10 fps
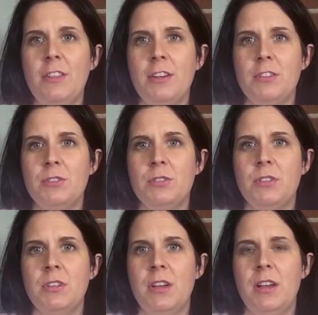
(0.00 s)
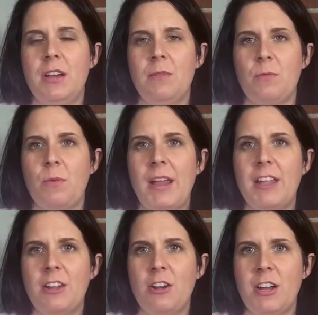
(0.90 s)
All those
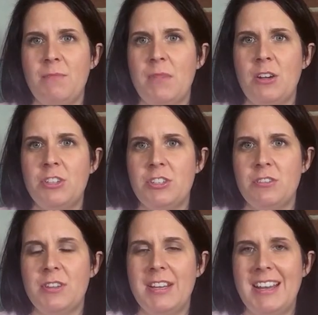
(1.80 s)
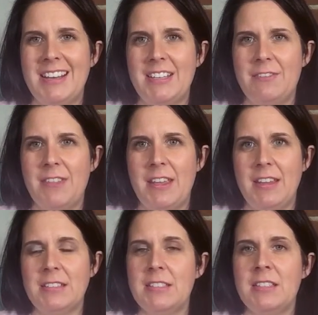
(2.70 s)
um, regular emotional
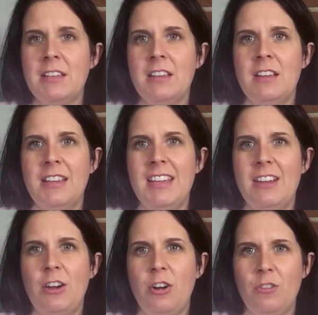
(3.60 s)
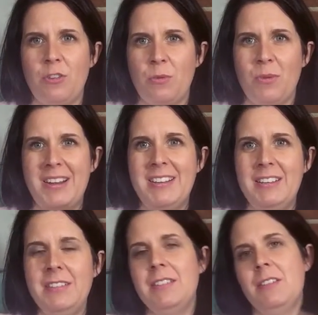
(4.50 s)
connective things get
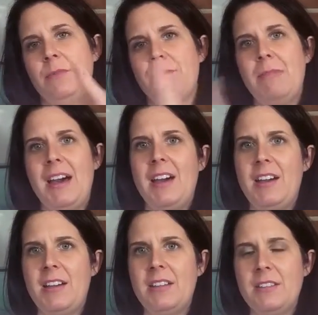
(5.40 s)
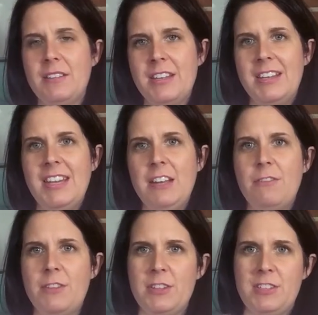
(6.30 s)
overridden by the
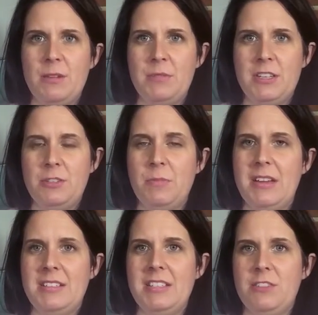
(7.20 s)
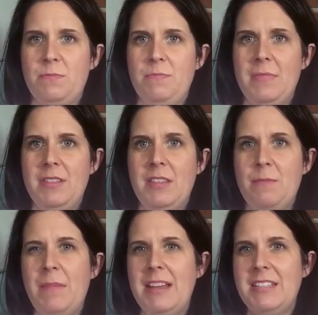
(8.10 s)
need for the substance, because it's
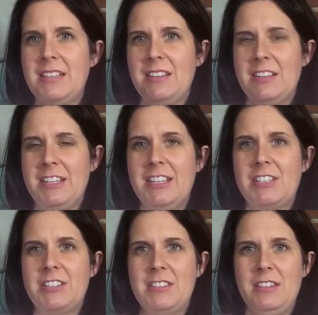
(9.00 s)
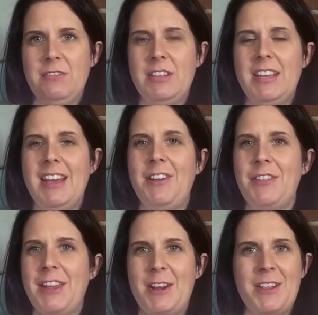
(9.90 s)
the, basically the addiction's living
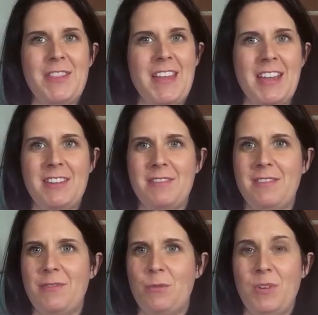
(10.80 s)
down there in that